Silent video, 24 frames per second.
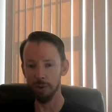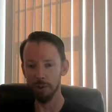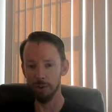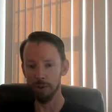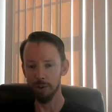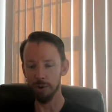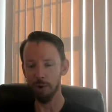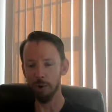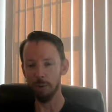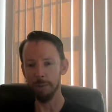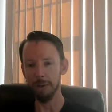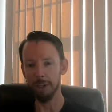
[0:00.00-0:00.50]

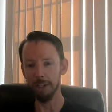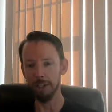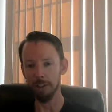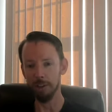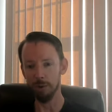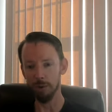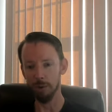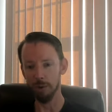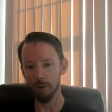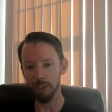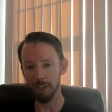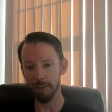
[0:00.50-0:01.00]
soul being the
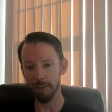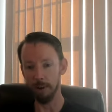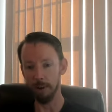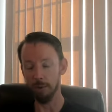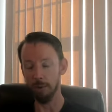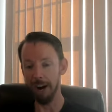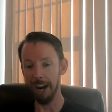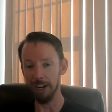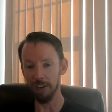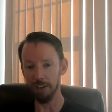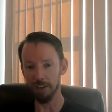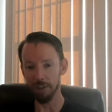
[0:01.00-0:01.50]
source of our
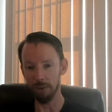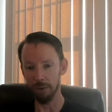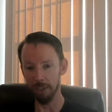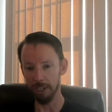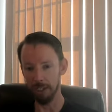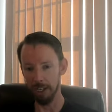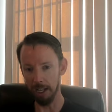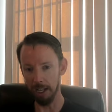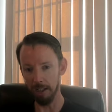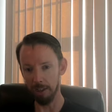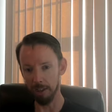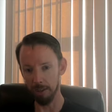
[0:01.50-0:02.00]
rational
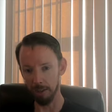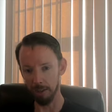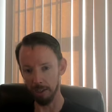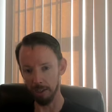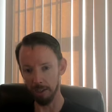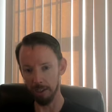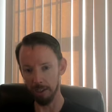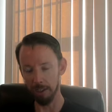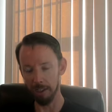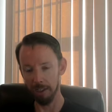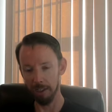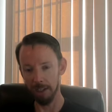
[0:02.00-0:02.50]

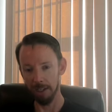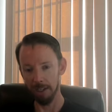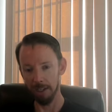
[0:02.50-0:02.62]
intelligence.